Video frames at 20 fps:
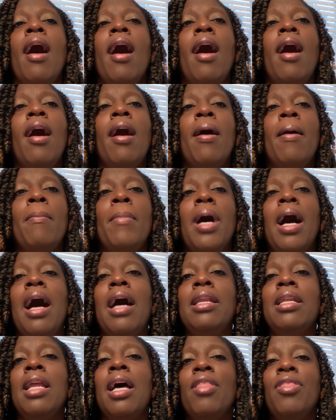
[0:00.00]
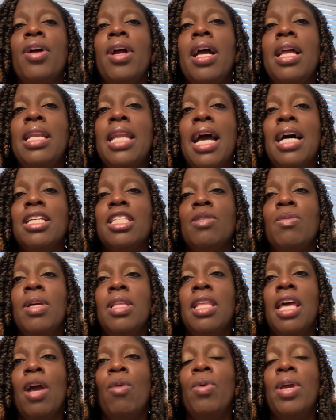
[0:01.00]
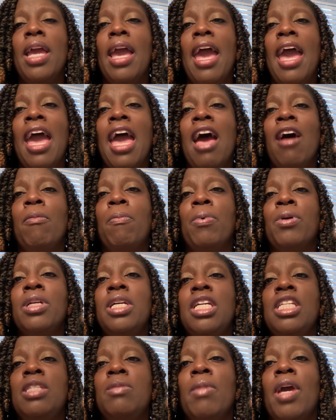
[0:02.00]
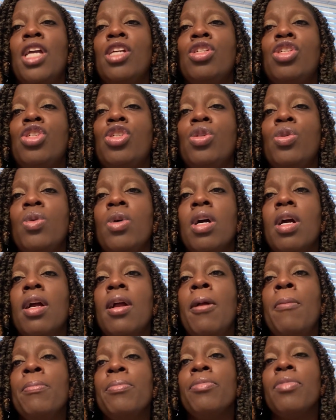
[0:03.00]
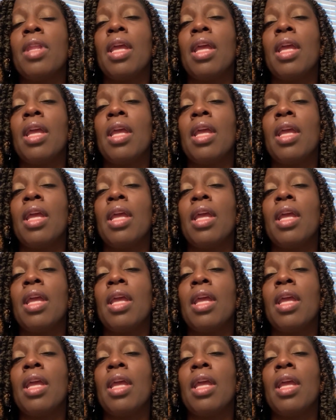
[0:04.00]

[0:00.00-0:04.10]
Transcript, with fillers: Um, another announcement that we have, please make sure